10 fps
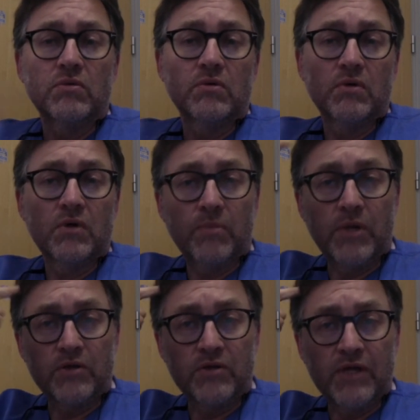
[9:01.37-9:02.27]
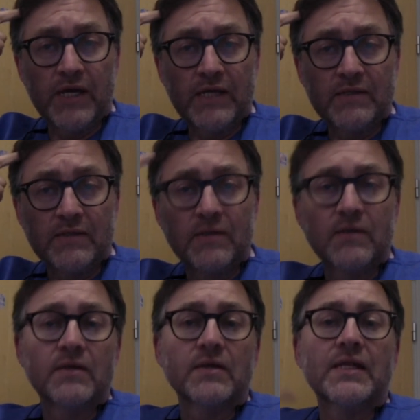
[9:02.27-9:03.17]
a blow to the head,
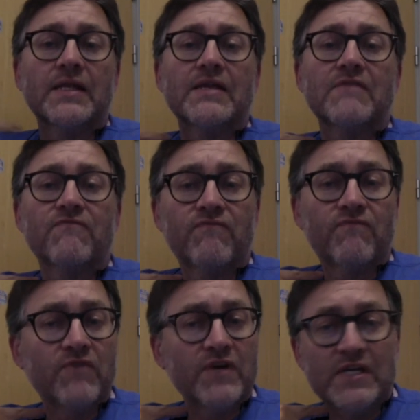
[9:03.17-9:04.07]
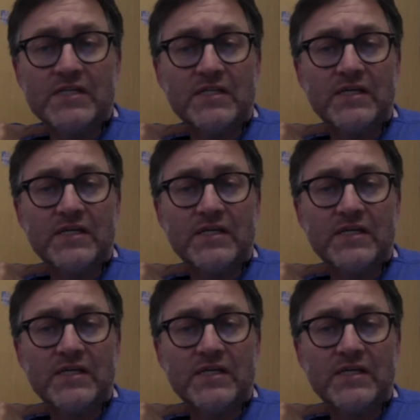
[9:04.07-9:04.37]
can easily